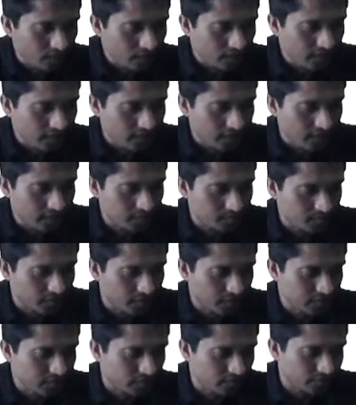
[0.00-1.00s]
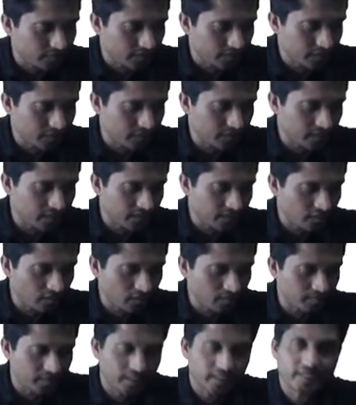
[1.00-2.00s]
Exponential function
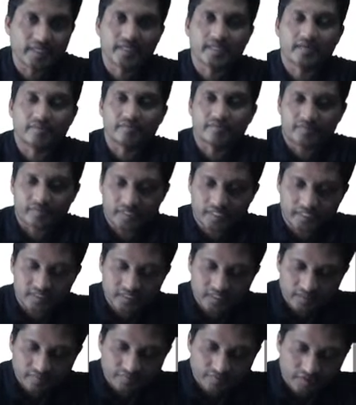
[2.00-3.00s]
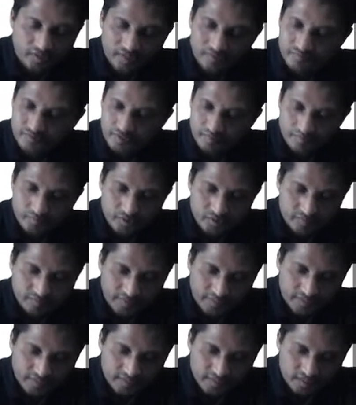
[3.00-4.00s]
cannot be negative. Let's say if you have, suppose
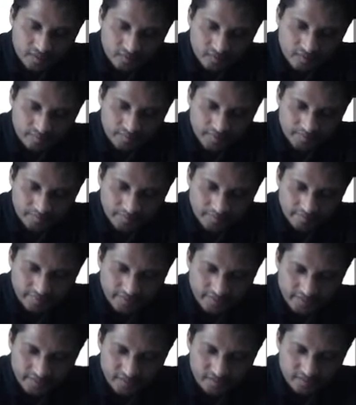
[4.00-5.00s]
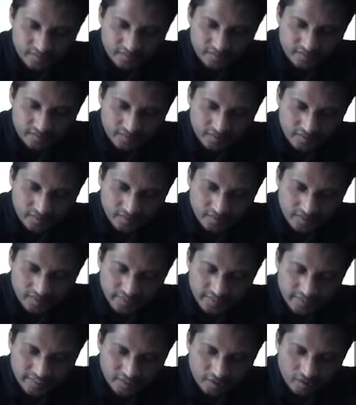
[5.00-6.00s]
y is equal to b power x,
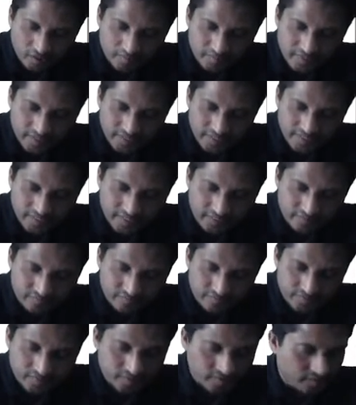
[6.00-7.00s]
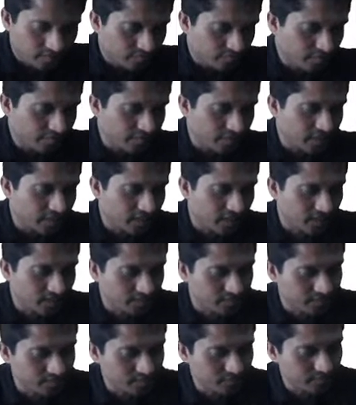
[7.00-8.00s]
it cannot be negative. We
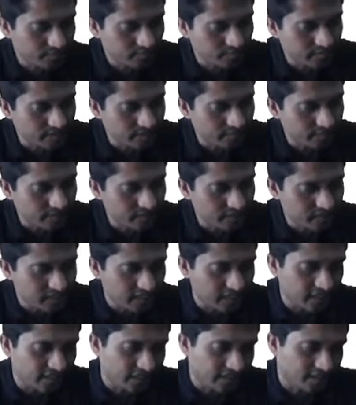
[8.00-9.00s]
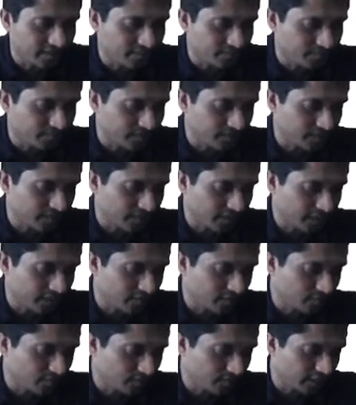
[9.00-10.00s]
will see
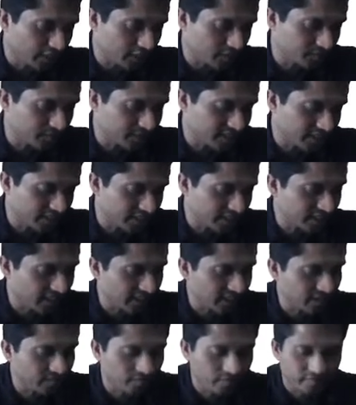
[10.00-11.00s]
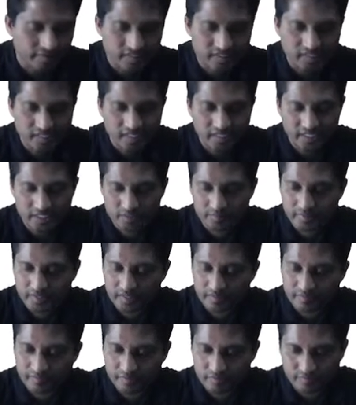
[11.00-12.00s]
Rashmi Shetty, right? We will see Rashmi in
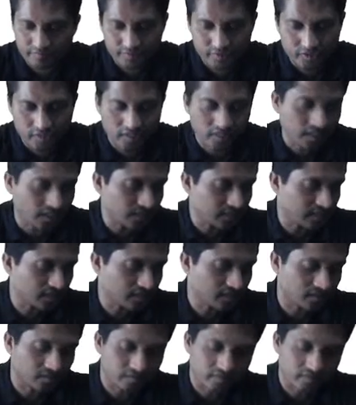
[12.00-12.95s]
the future classes.